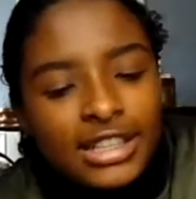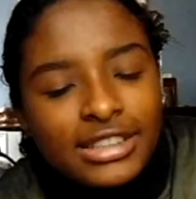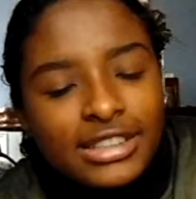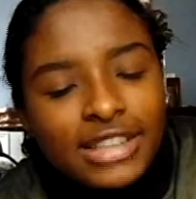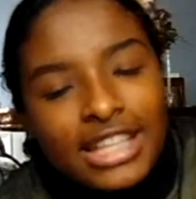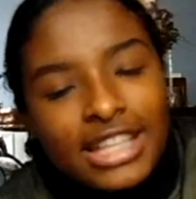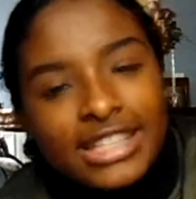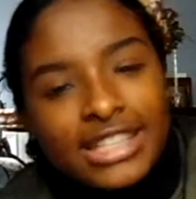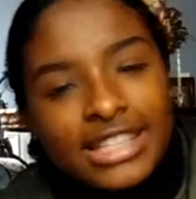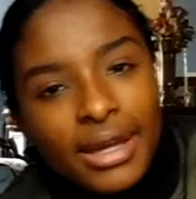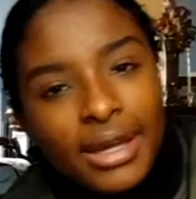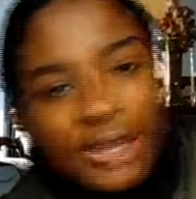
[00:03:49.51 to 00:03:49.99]

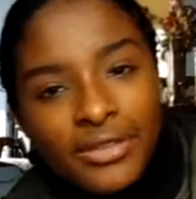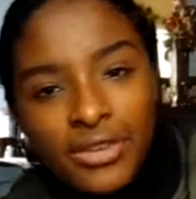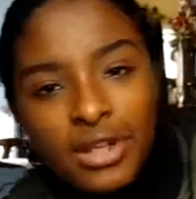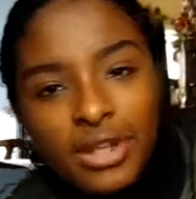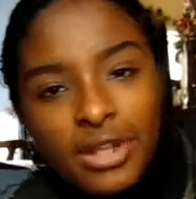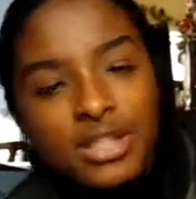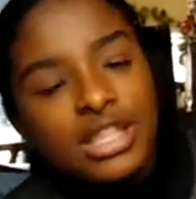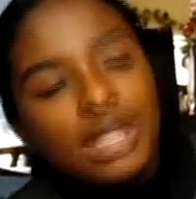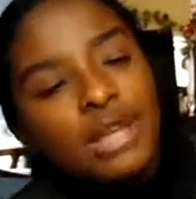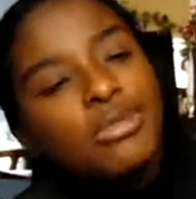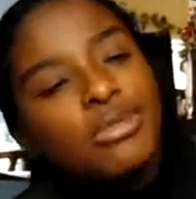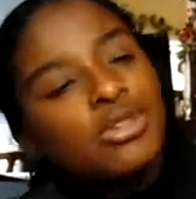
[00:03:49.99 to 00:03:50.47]
That's my
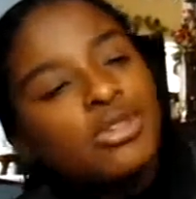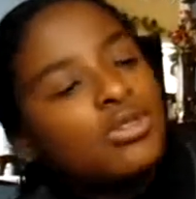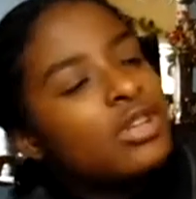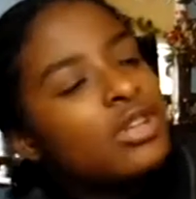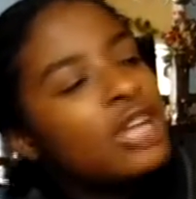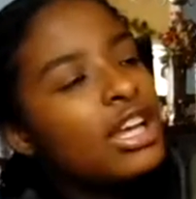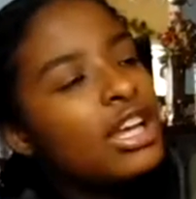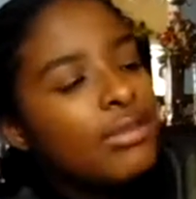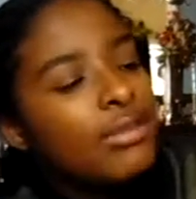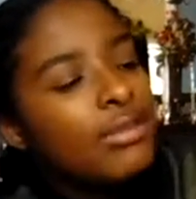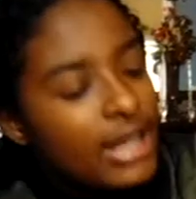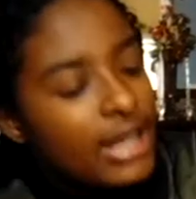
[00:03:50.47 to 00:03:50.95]
first and middle
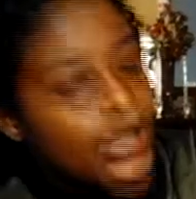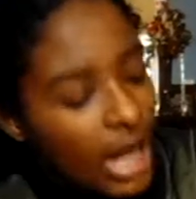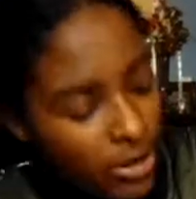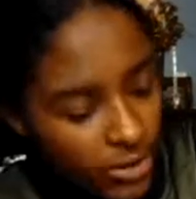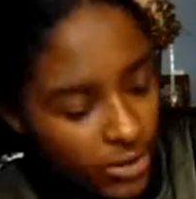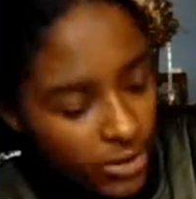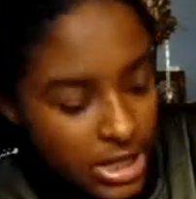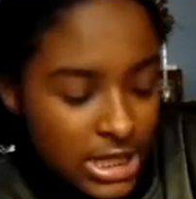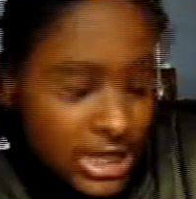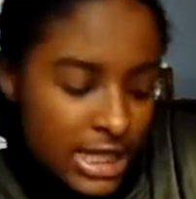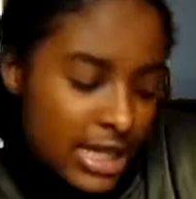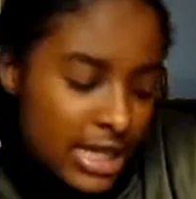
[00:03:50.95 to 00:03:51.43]
name. And I
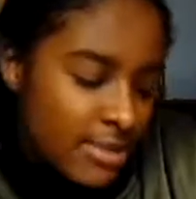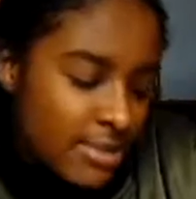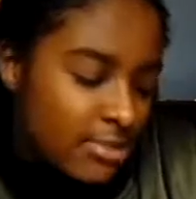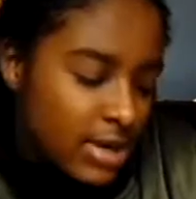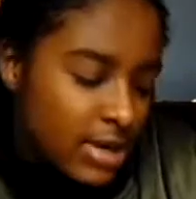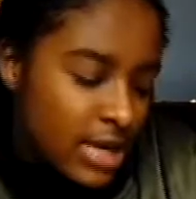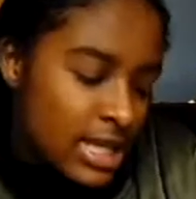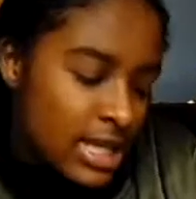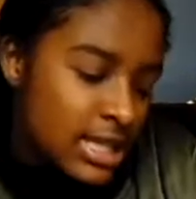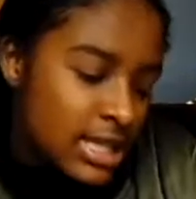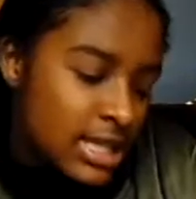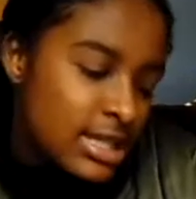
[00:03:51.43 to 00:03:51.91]
really
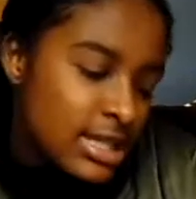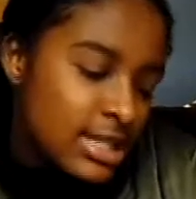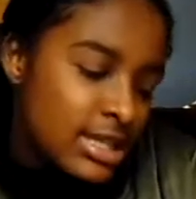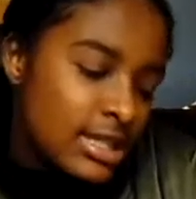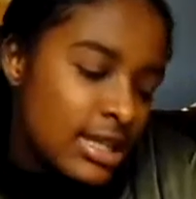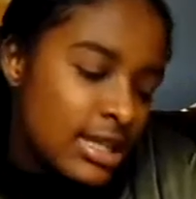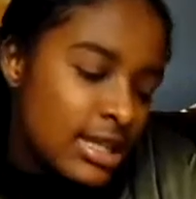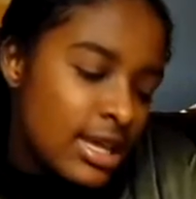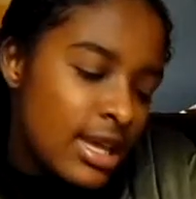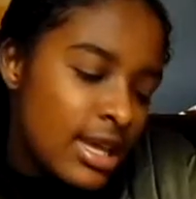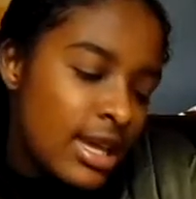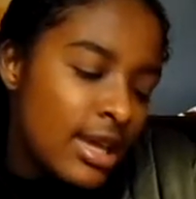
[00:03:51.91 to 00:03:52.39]

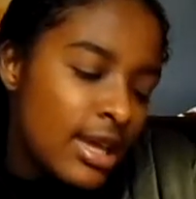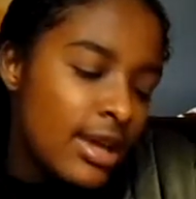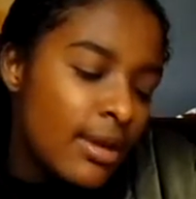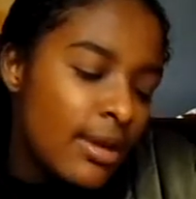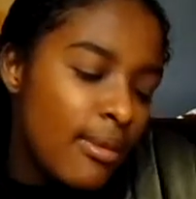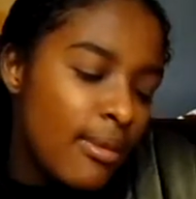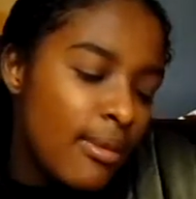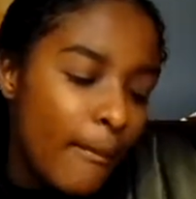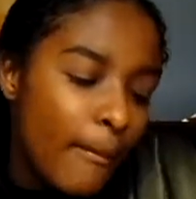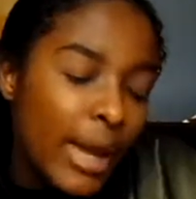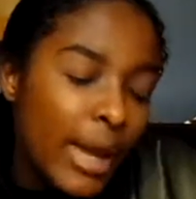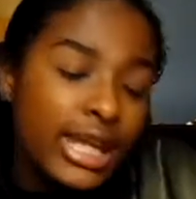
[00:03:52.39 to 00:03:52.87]
embrace
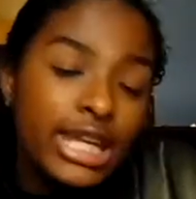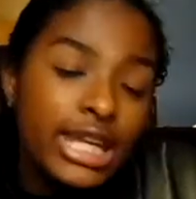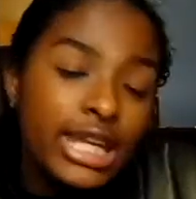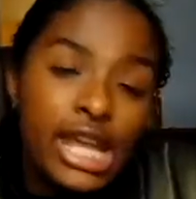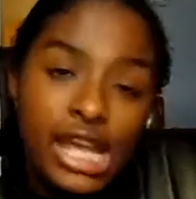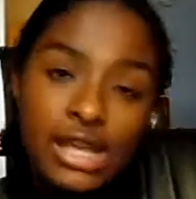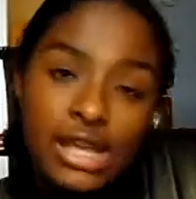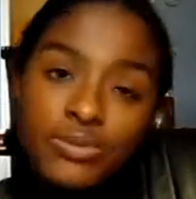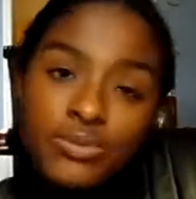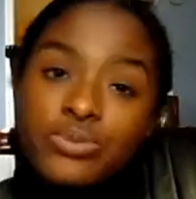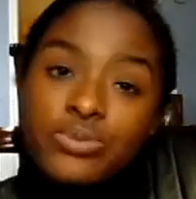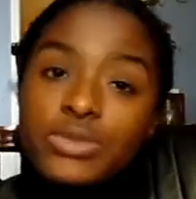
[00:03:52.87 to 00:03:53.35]
my
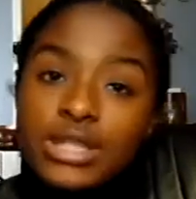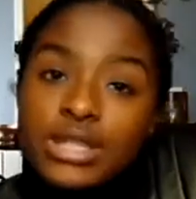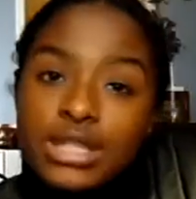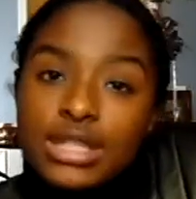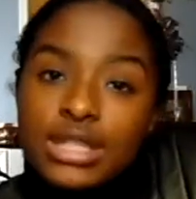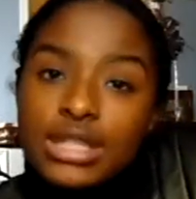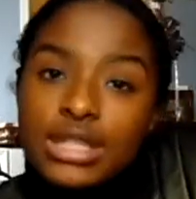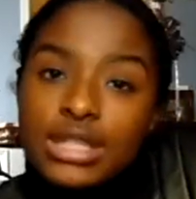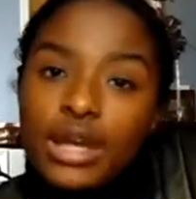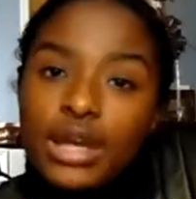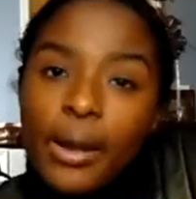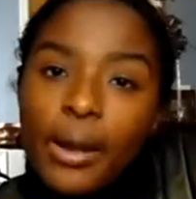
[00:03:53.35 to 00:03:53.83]

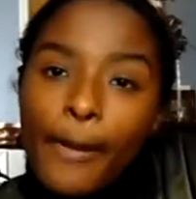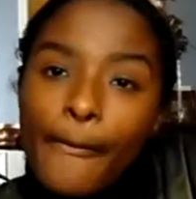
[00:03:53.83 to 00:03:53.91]
names